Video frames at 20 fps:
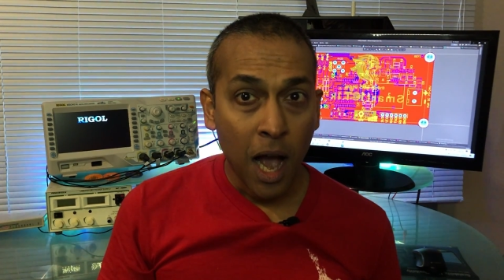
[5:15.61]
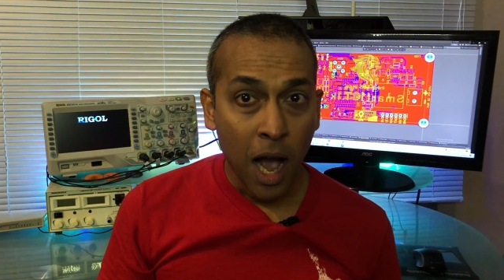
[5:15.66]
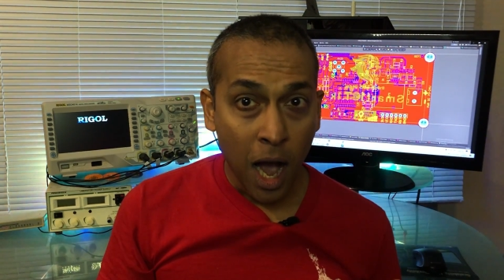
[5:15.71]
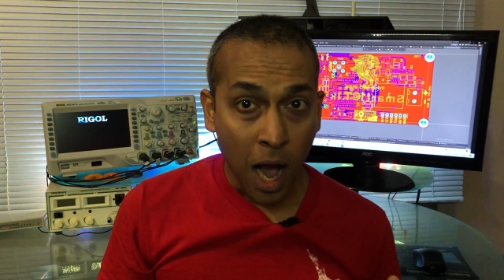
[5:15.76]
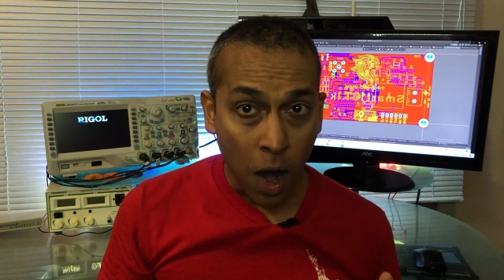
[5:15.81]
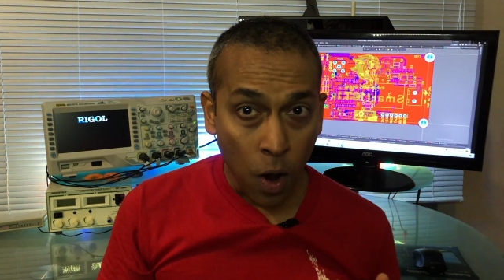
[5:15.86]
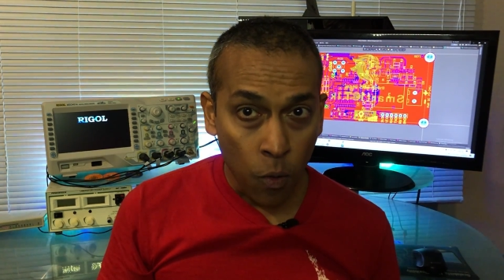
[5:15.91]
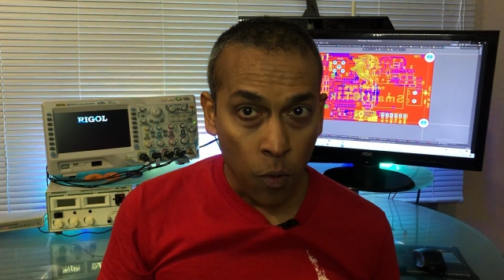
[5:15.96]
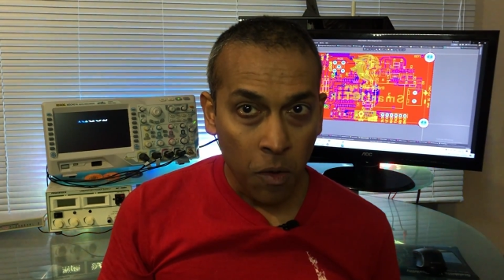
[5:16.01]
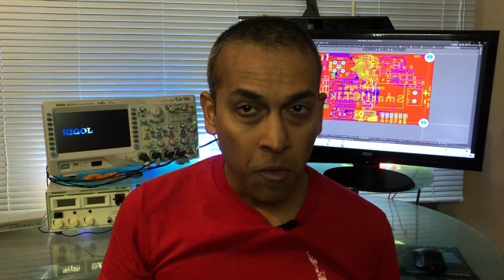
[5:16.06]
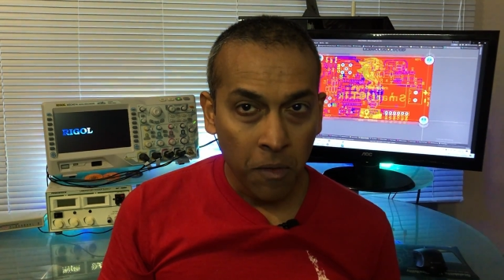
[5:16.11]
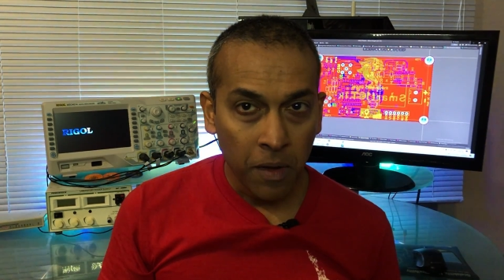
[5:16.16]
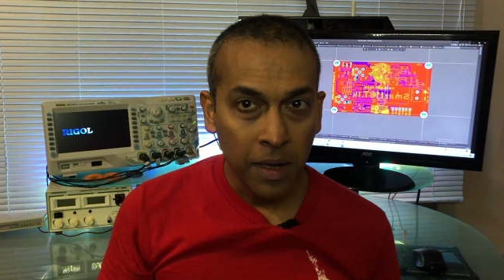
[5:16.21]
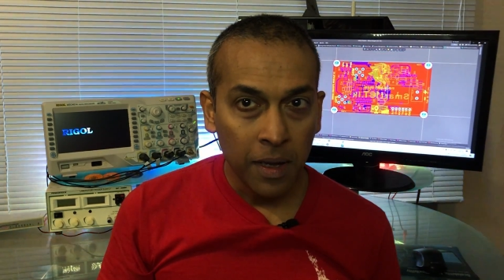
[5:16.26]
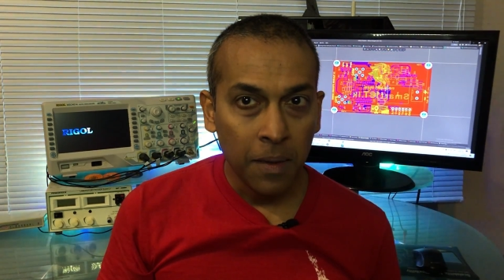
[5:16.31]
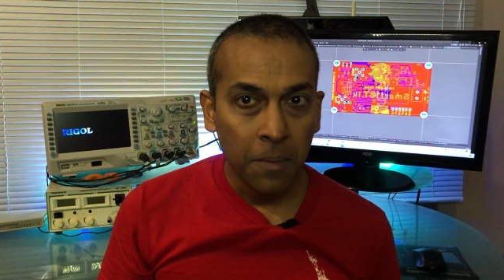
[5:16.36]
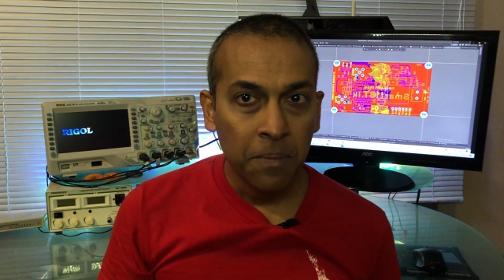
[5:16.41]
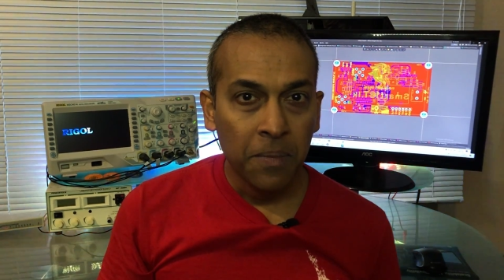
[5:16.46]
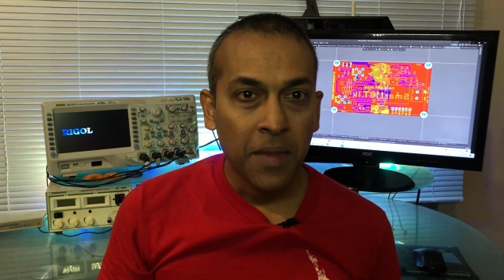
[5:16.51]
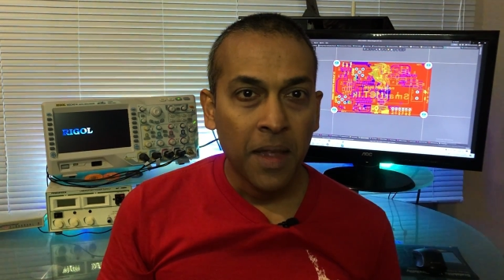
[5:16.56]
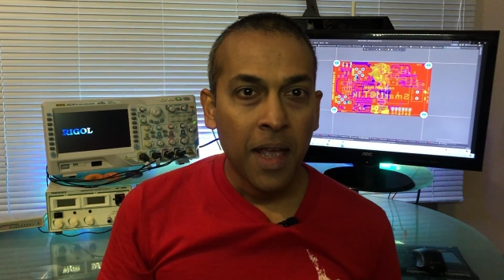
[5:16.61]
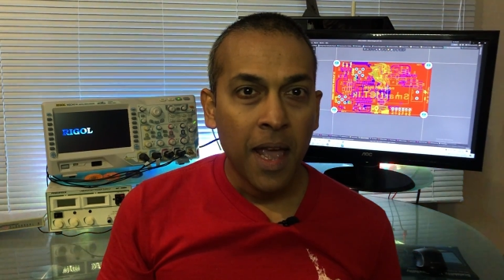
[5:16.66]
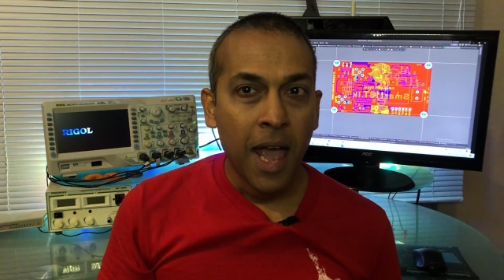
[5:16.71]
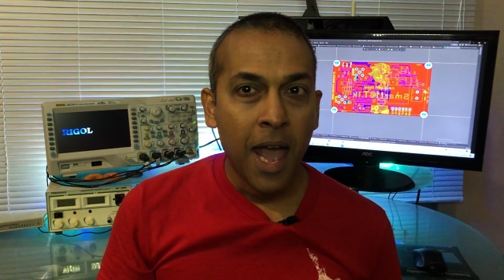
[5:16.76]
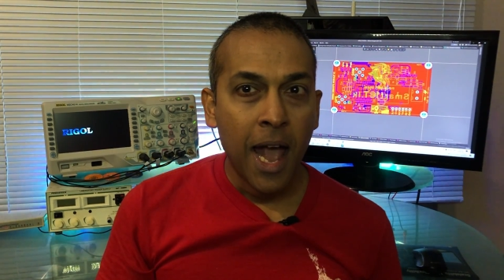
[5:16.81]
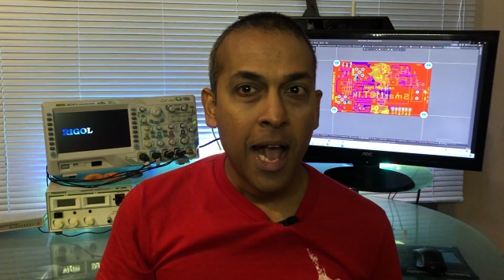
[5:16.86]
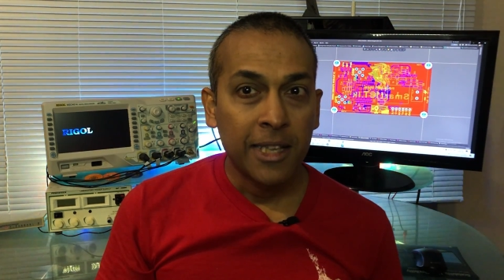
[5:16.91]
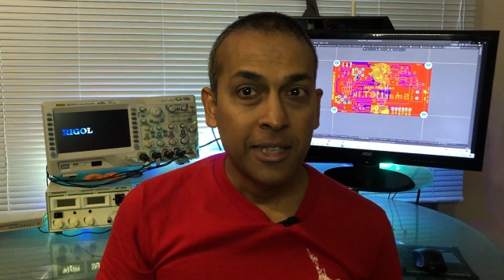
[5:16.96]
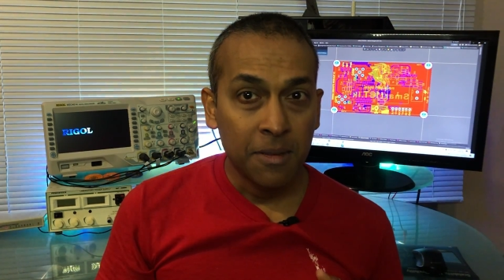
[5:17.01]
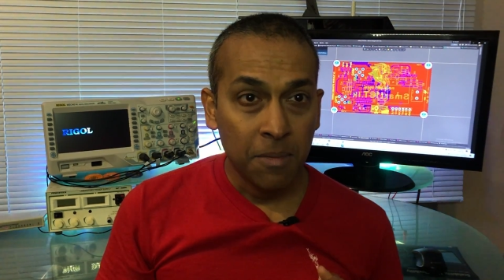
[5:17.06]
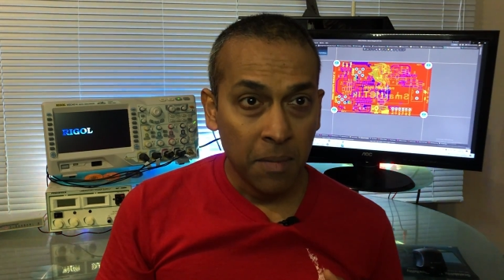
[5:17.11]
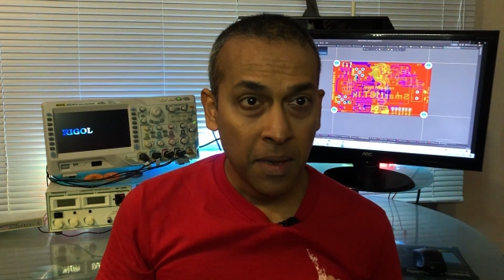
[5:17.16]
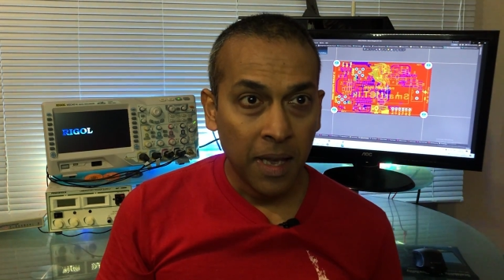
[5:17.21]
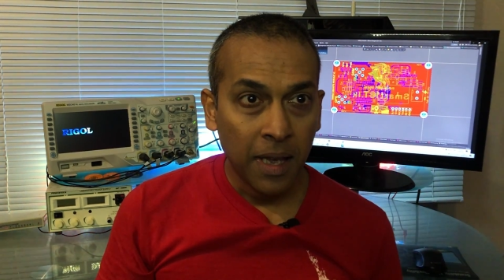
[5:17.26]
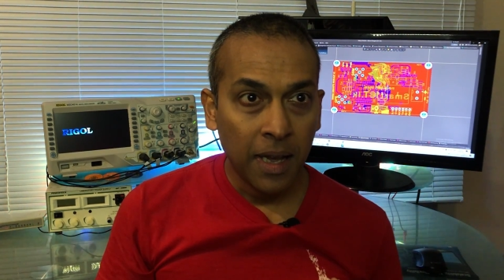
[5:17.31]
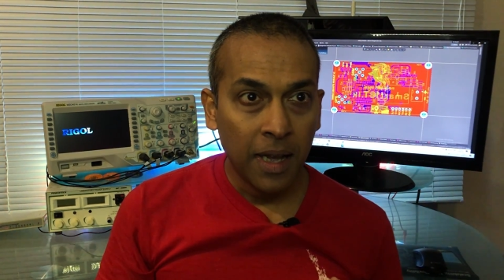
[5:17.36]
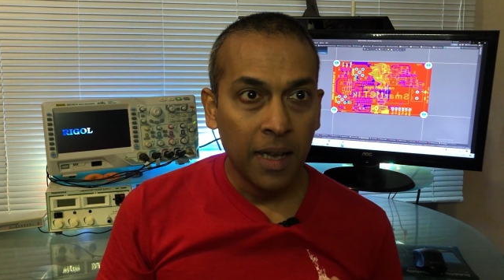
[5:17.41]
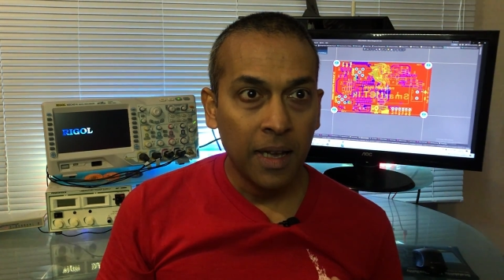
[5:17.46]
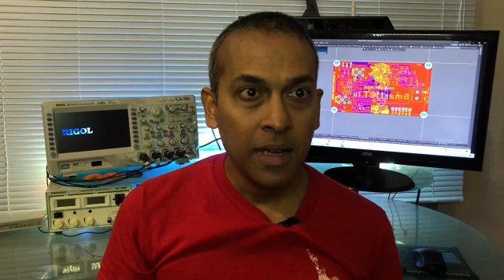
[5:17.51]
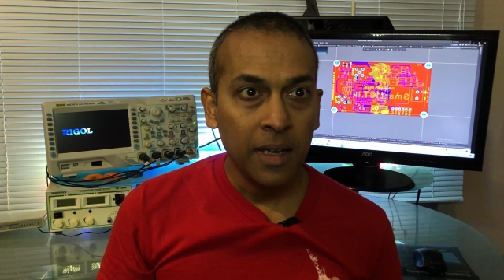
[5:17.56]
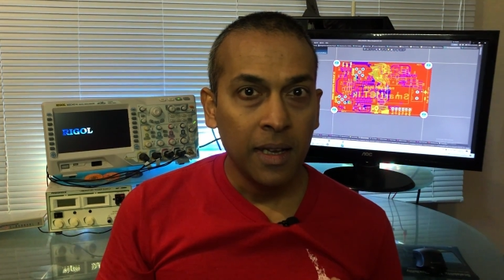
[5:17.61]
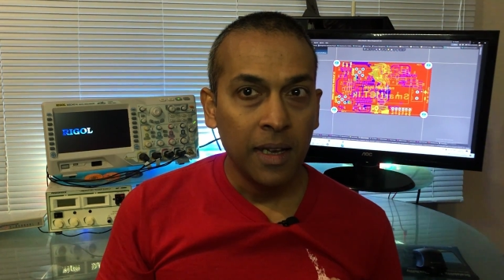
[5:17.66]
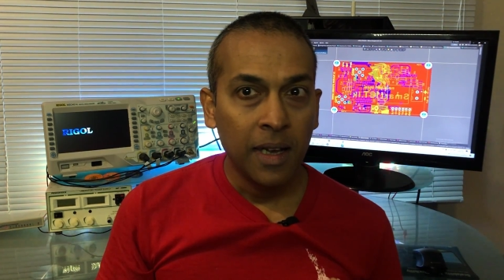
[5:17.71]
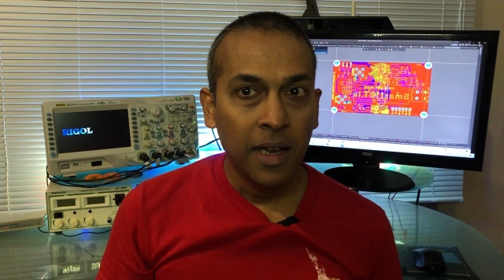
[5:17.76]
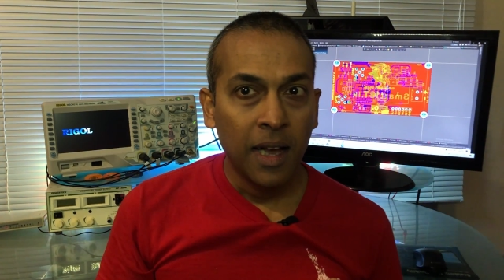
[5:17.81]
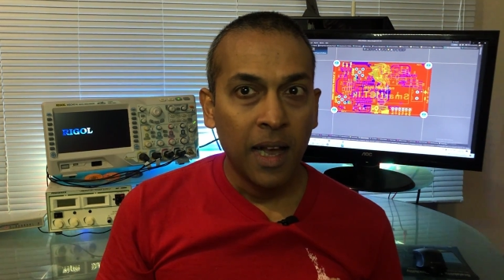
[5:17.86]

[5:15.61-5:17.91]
However, as a maker,